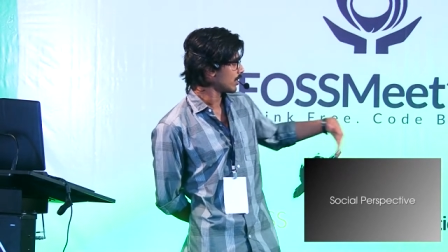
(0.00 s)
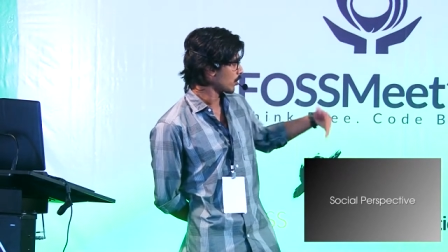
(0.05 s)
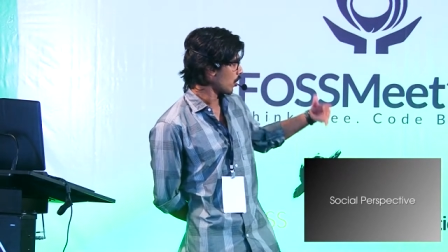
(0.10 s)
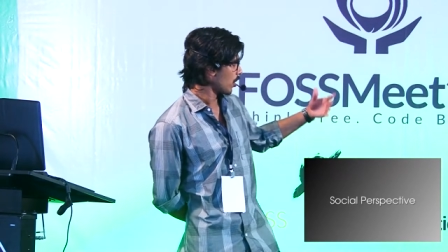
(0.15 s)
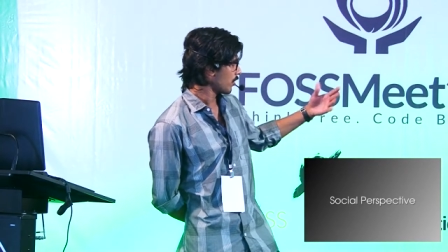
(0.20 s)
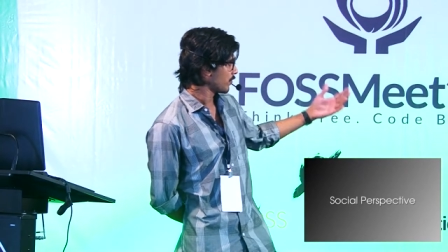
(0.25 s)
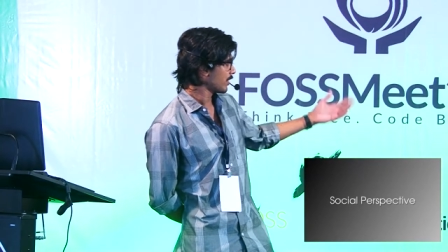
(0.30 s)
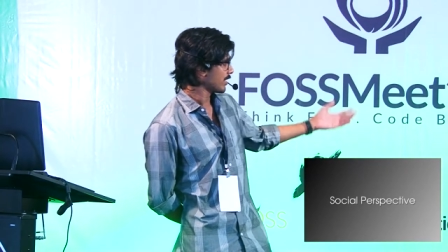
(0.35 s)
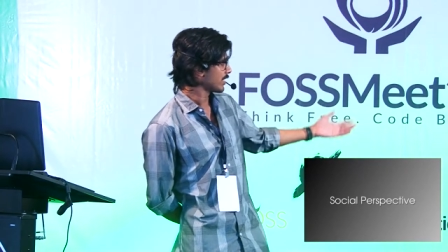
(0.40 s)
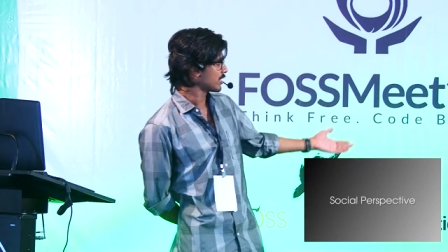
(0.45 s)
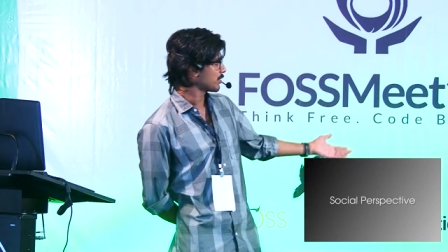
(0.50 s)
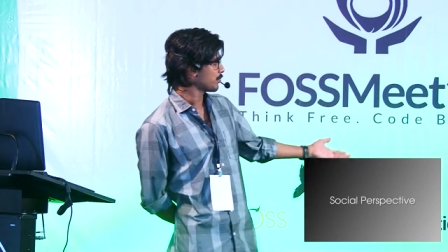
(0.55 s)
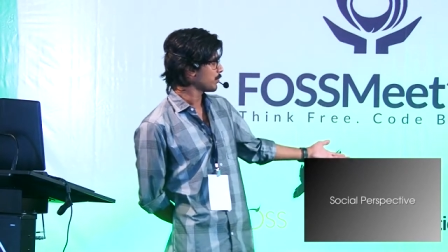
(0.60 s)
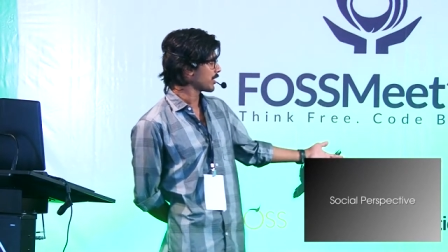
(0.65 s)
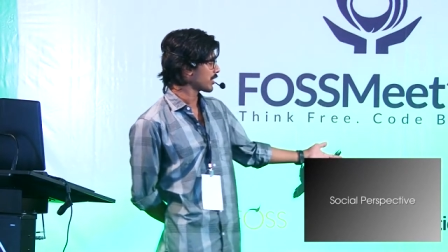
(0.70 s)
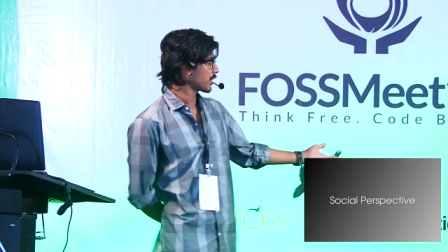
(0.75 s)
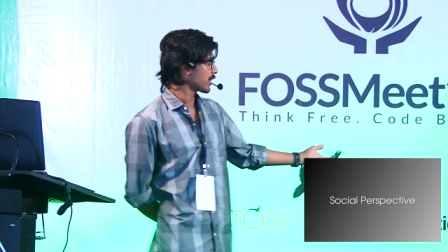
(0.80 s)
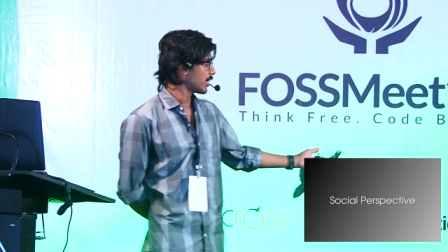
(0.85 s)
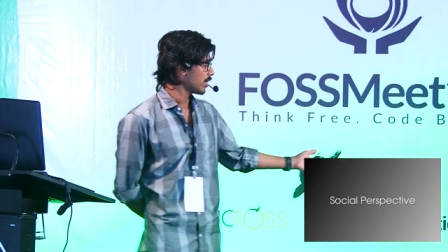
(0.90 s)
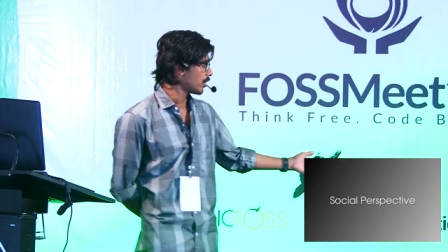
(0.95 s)
conflict
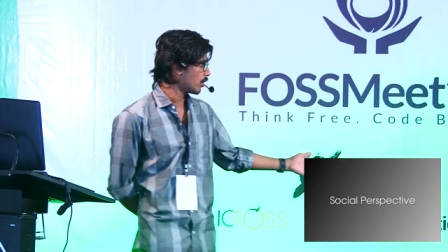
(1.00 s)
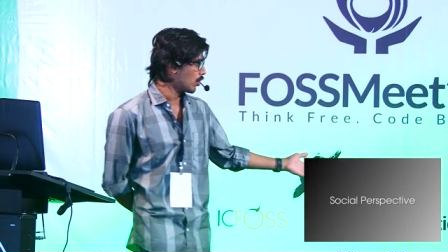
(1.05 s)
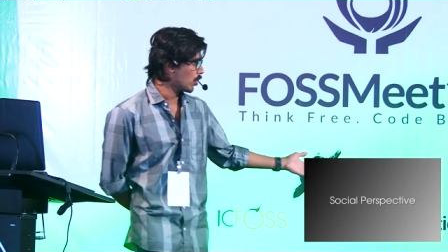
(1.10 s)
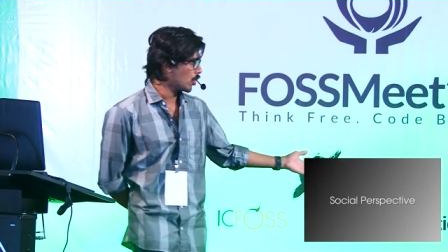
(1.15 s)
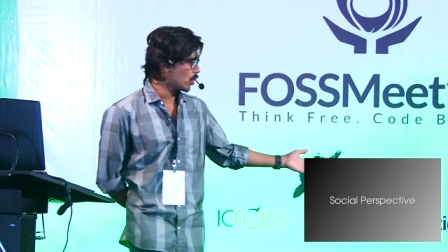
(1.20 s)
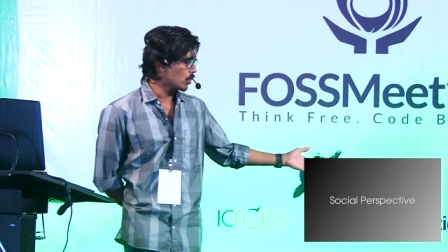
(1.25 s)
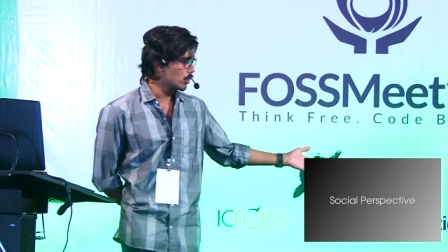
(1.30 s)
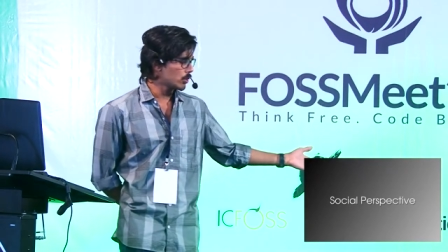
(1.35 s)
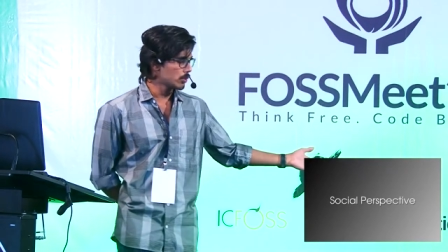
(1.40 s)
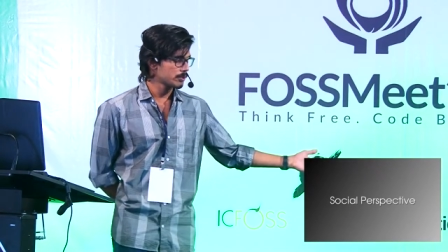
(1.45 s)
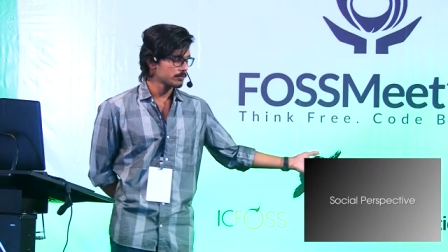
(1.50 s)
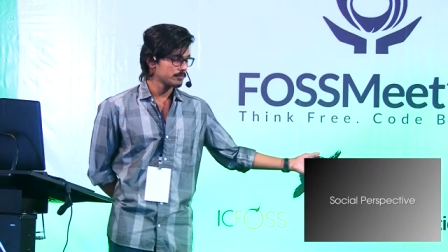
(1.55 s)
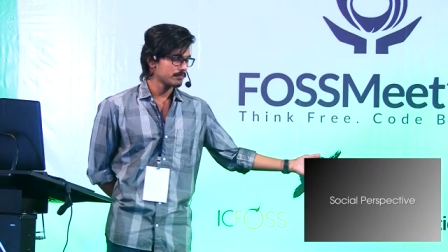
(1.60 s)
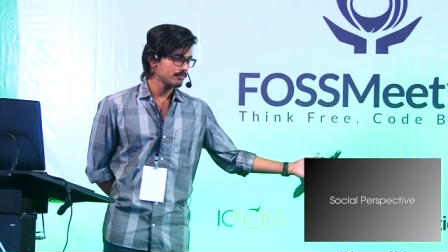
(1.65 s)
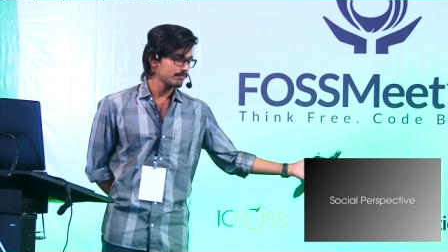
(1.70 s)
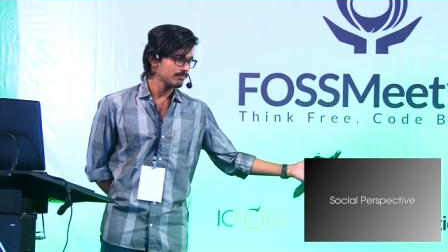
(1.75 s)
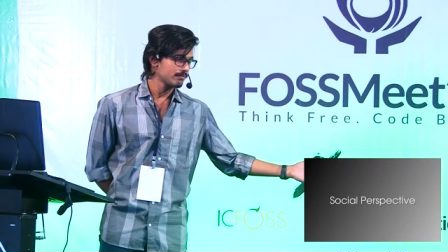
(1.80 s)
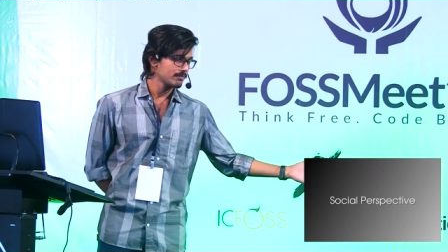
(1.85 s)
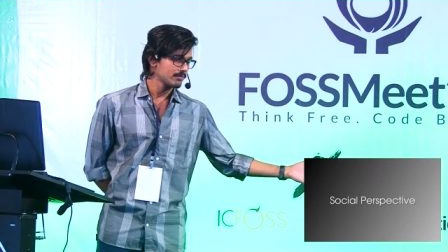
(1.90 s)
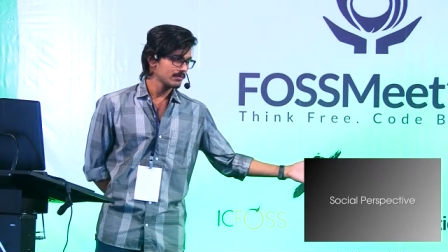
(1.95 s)
mineral or
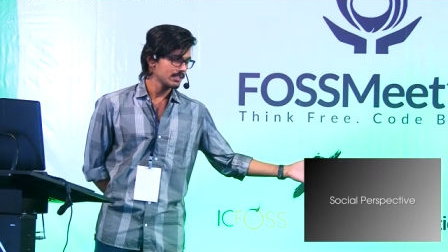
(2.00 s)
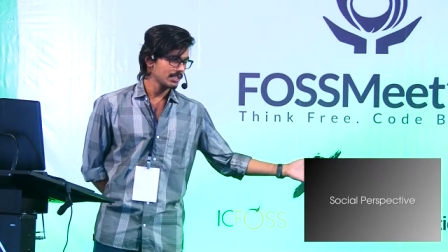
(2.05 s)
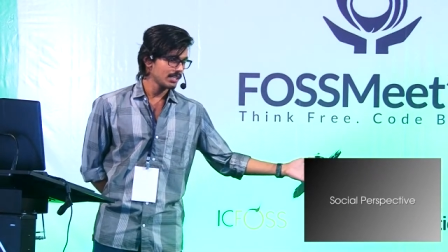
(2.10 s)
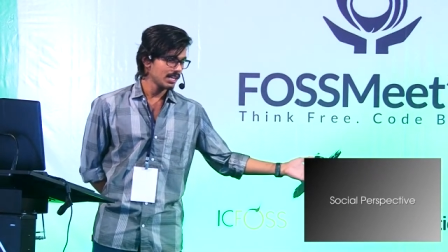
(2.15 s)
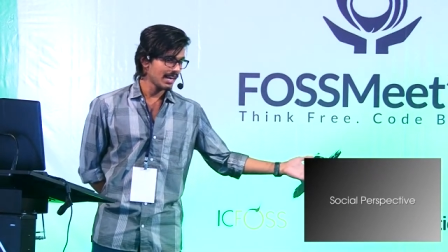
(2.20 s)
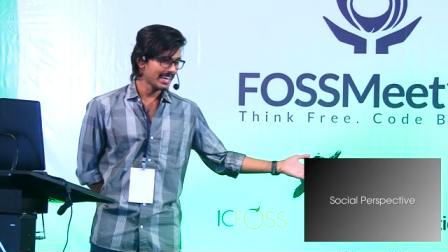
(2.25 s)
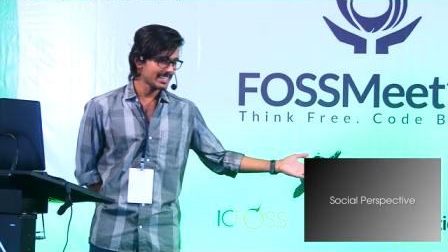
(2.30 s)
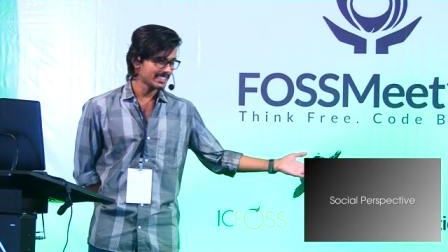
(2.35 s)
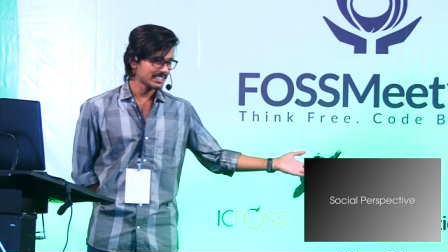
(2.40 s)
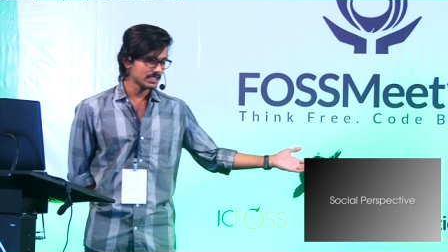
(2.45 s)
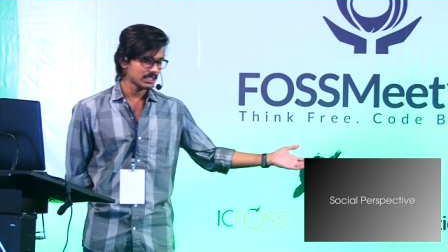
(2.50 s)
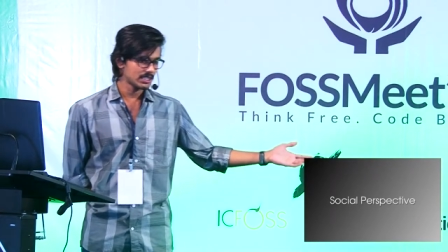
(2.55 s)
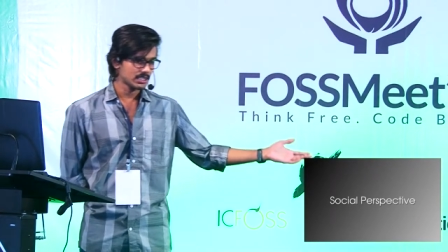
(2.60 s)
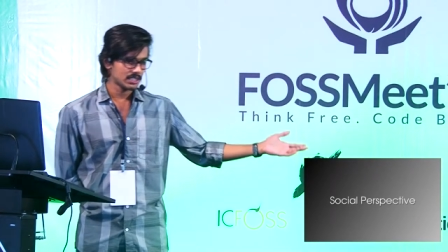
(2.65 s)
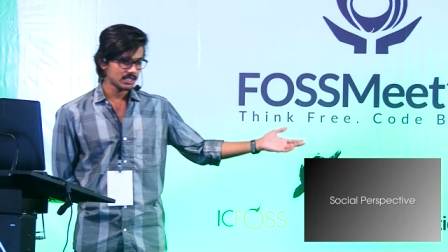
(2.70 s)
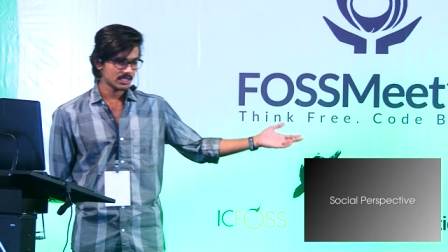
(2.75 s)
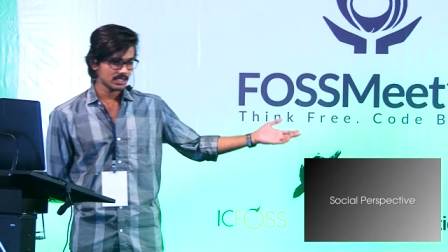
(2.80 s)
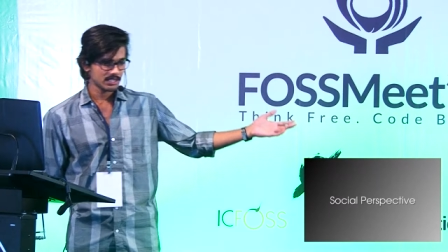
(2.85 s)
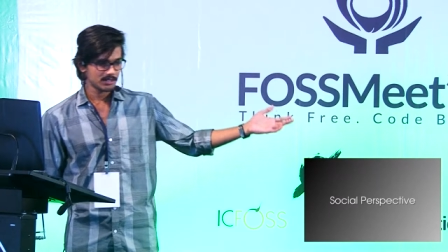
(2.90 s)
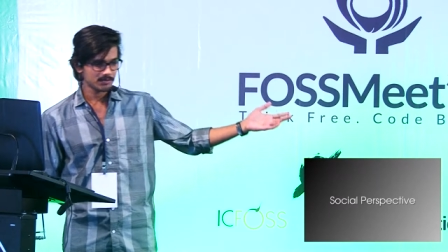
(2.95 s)
like
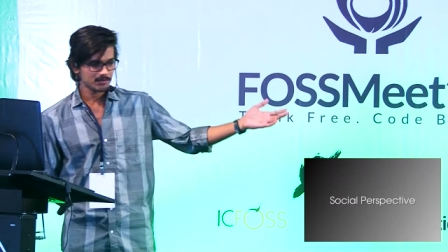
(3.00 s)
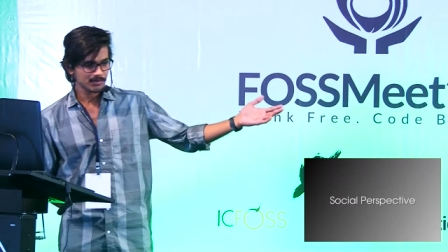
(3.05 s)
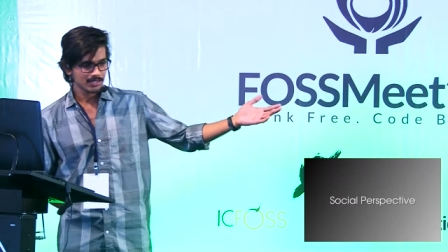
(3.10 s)
uh,